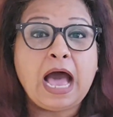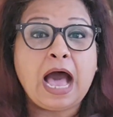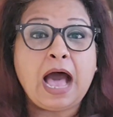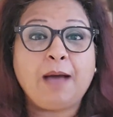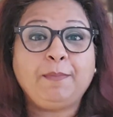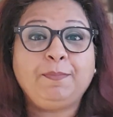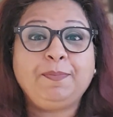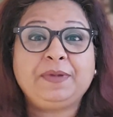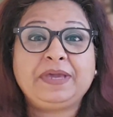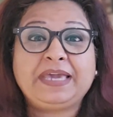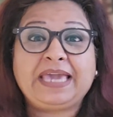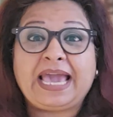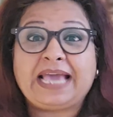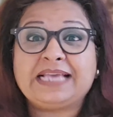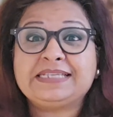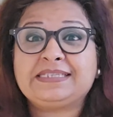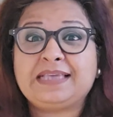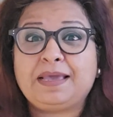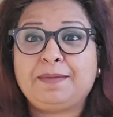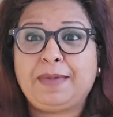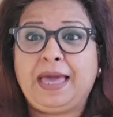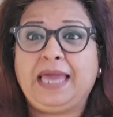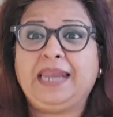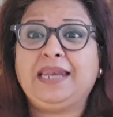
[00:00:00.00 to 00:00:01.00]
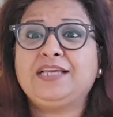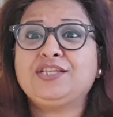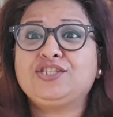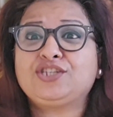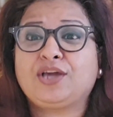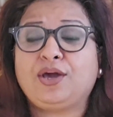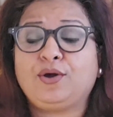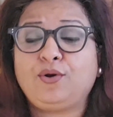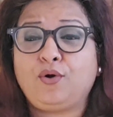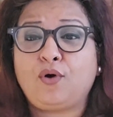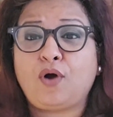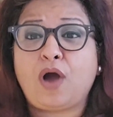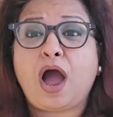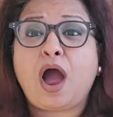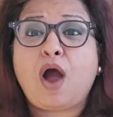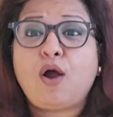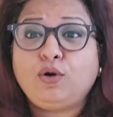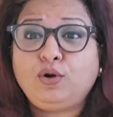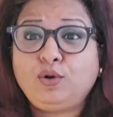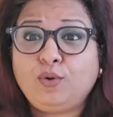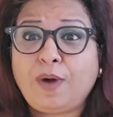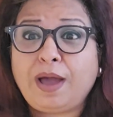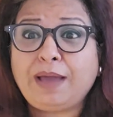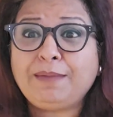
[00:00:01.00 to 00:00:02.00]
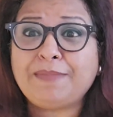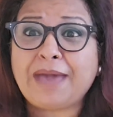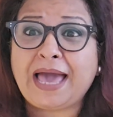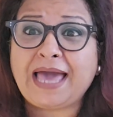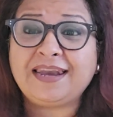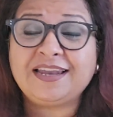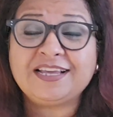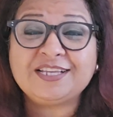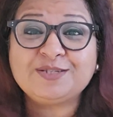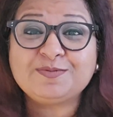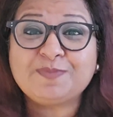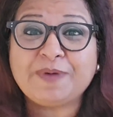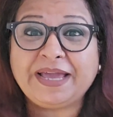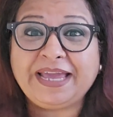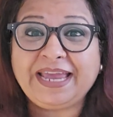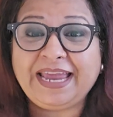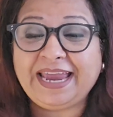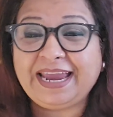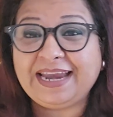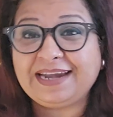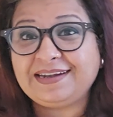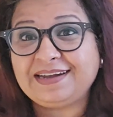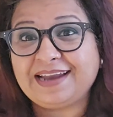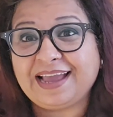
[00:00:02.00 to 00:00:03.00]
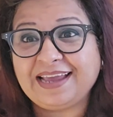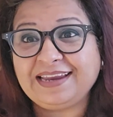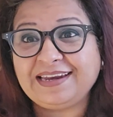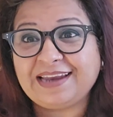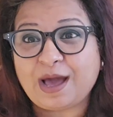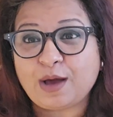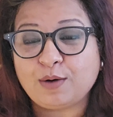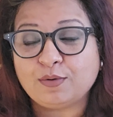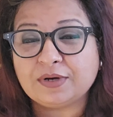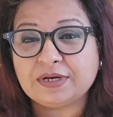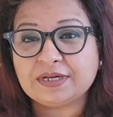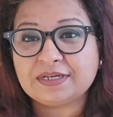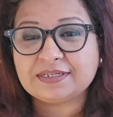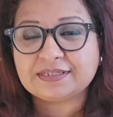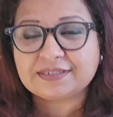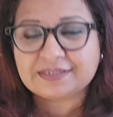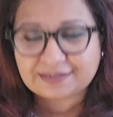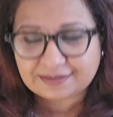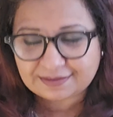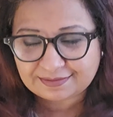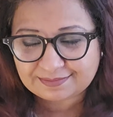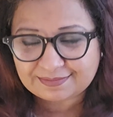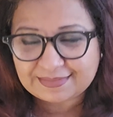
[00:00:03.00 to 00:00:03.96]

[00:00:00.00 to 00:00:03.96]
Ab kaise manage karo? How do I manage my 8-9 hours?